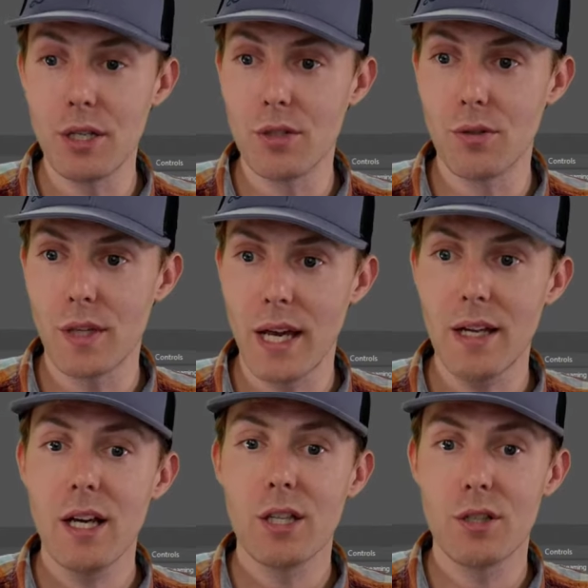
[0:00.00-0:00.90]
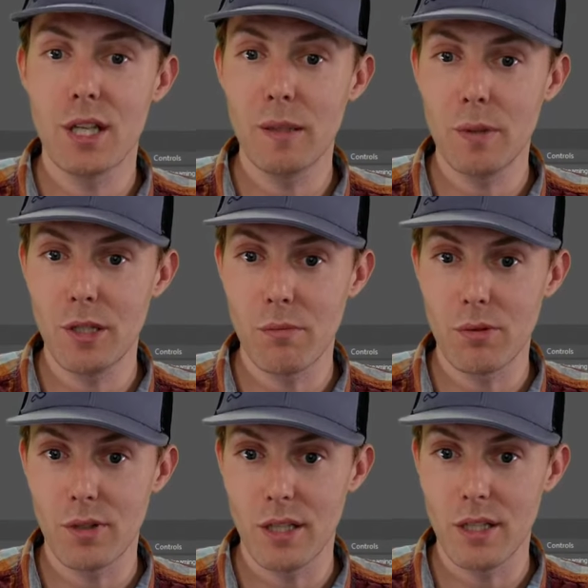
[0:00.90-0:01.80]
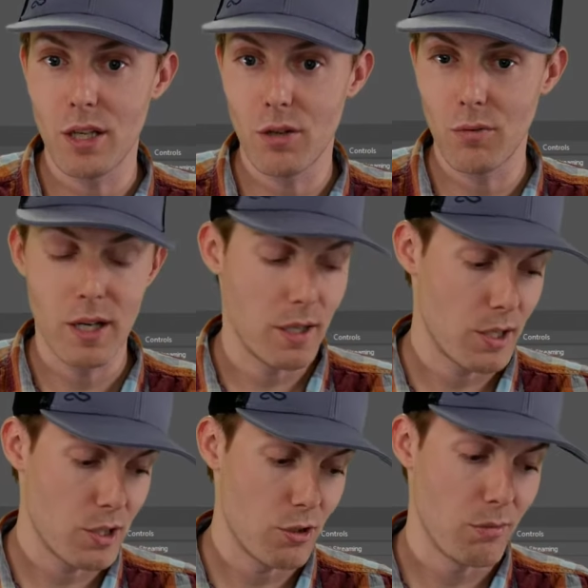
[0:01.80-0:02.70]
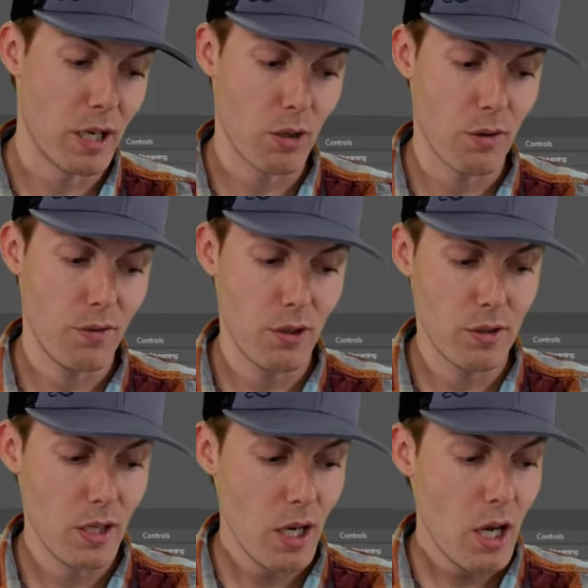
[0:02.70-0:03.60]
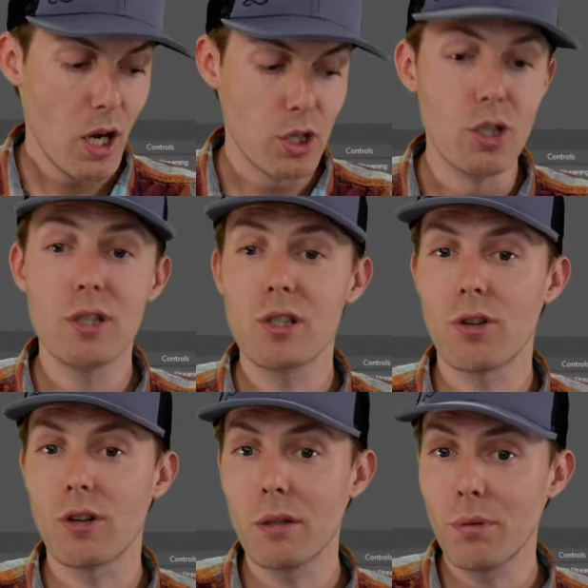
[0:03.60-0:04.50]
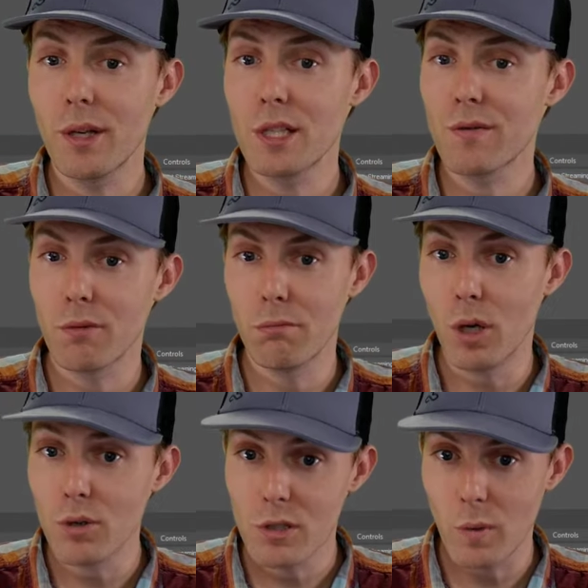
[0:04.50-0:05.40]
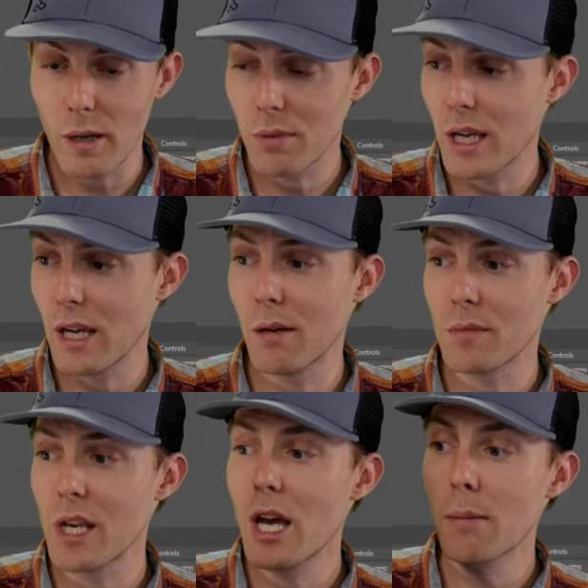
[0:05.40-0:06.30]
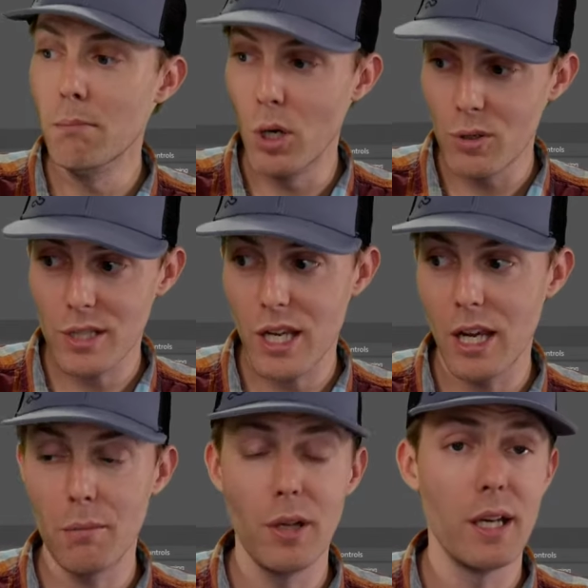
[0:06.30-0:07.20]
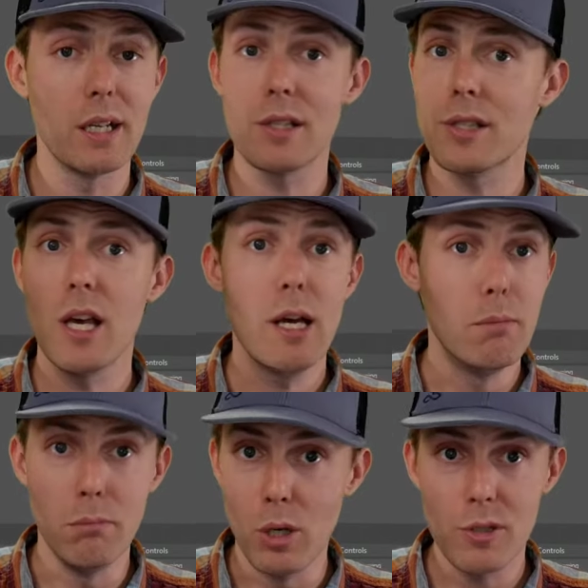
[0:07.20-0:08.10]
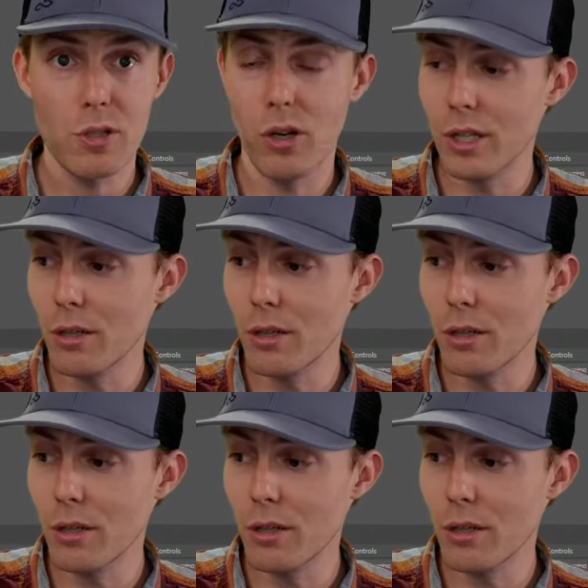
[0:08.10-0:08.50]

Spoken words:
do you do that? You type a number in here right next to your microphone. A good starting place for most webcams, most cam links, most